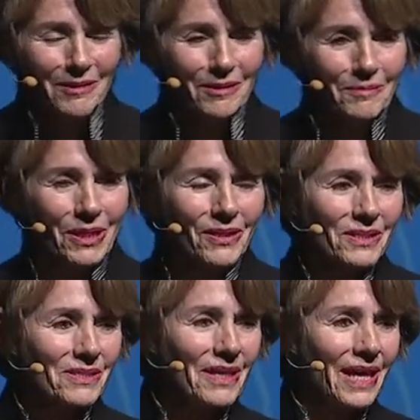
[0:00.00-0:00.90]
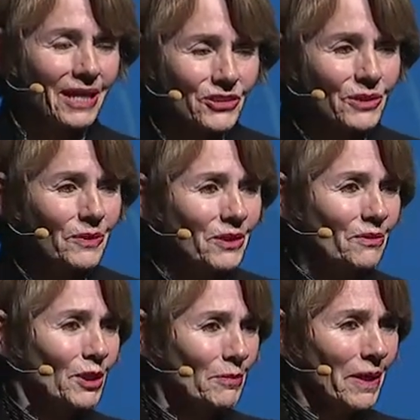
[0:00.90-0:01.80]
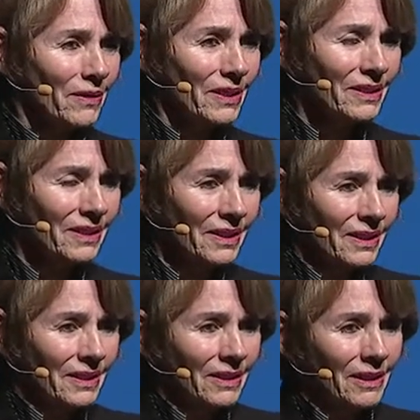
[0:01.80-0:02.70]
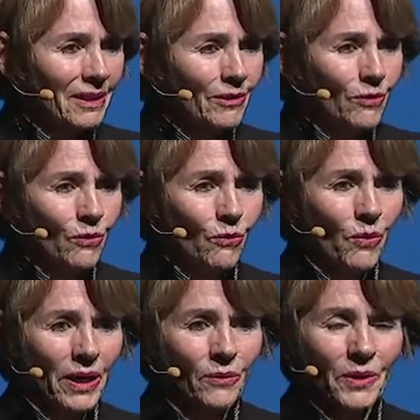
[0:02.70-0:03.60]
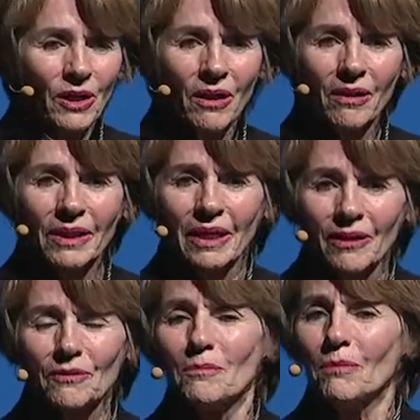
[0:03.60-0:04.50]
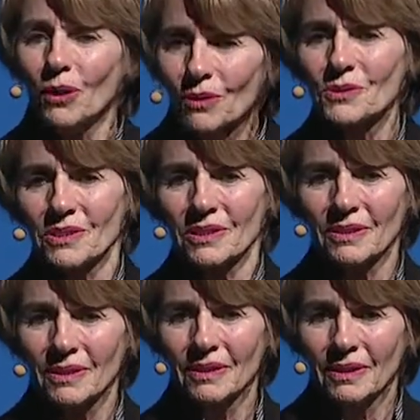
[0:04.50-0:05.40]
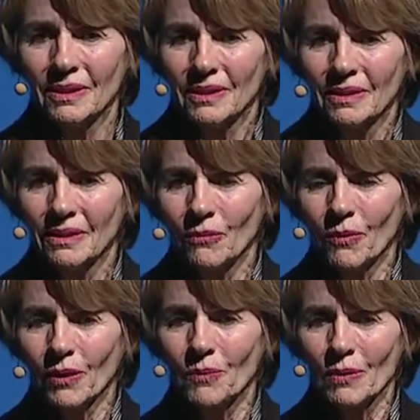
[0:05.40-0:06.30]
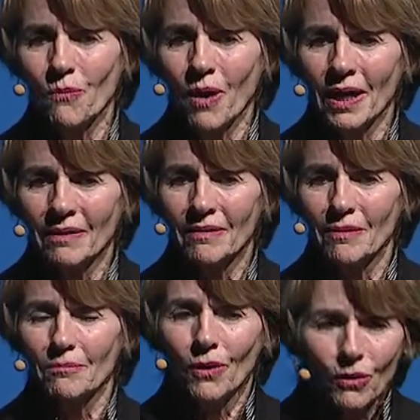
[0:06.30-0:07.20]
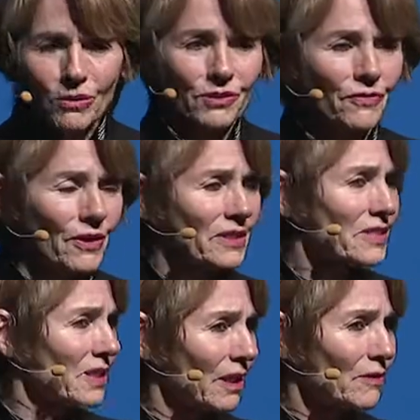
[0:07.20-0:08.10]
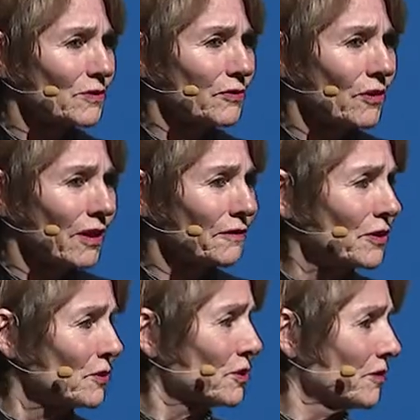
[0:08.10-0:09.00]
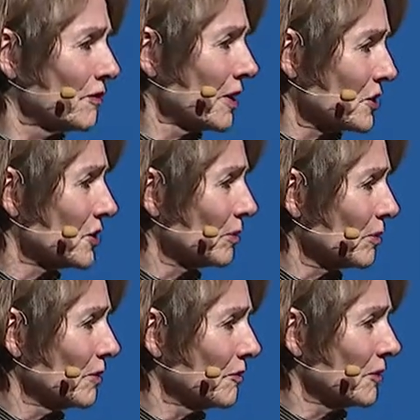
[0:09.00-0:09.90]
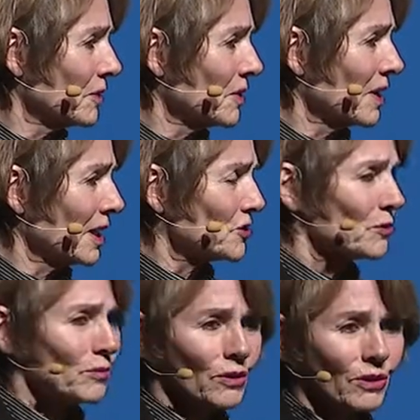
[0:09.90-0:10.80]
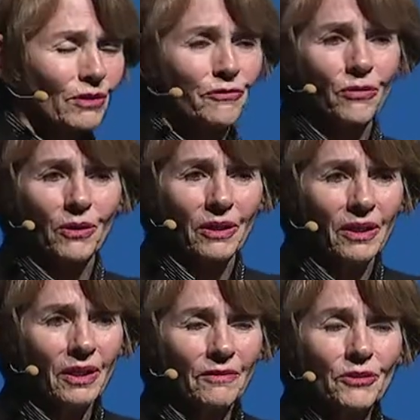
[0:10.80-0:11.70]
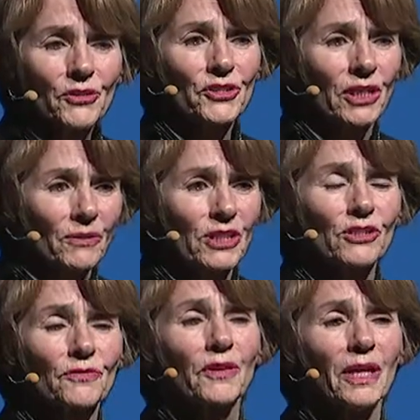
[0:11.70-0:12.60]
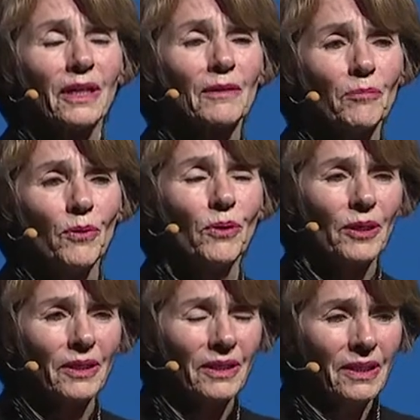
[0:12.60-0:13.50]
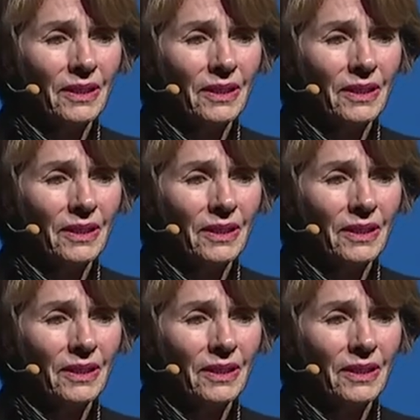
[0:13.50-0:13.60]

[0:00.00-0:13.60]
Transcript: because actually when you think about it, where we all care the most, where we want the most for ourselves, for our future, for our children, for the natural world, for future generations, for the unborn,